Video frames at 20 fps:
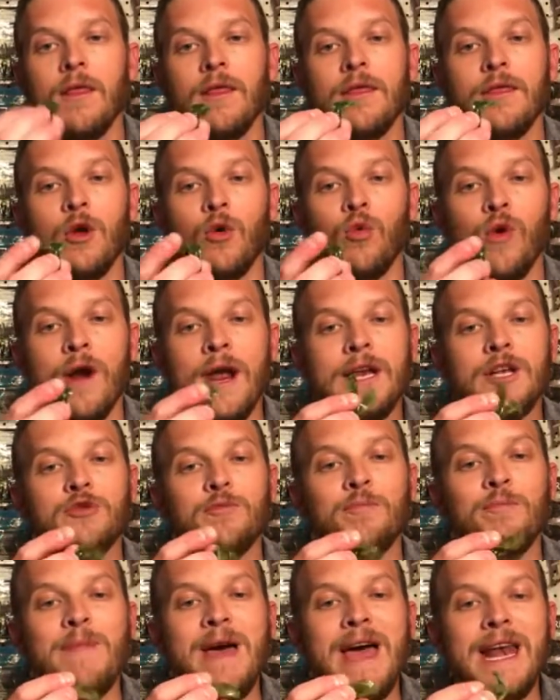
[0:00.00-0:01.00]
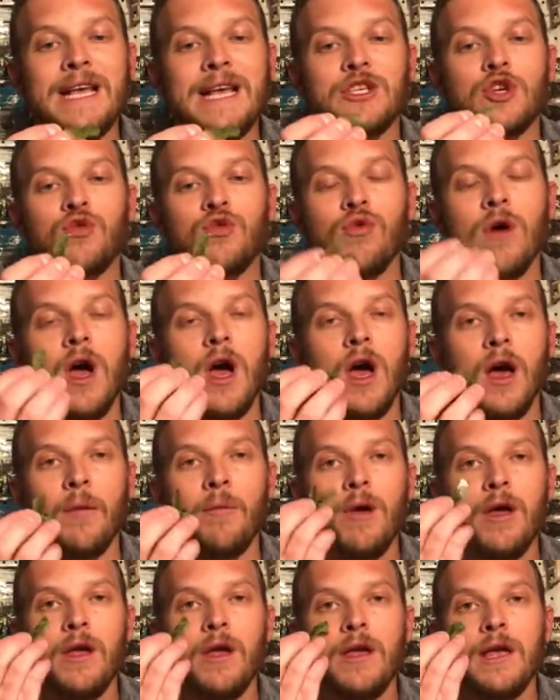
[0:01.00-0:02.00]
The Rage Menace
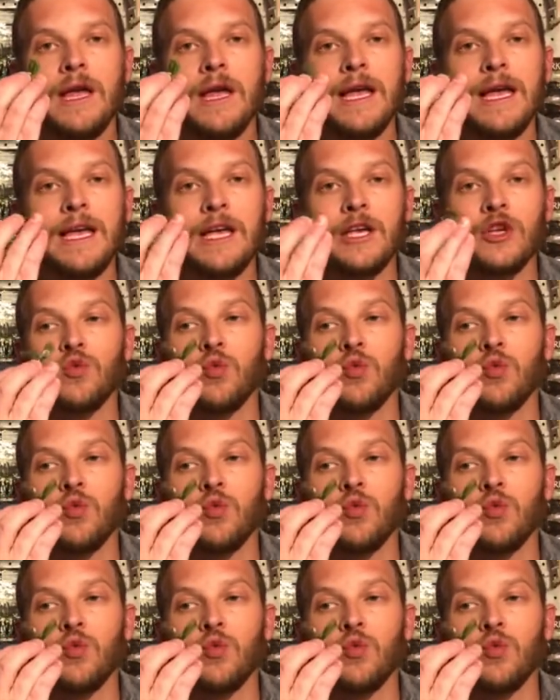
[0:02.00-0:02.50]
Grub is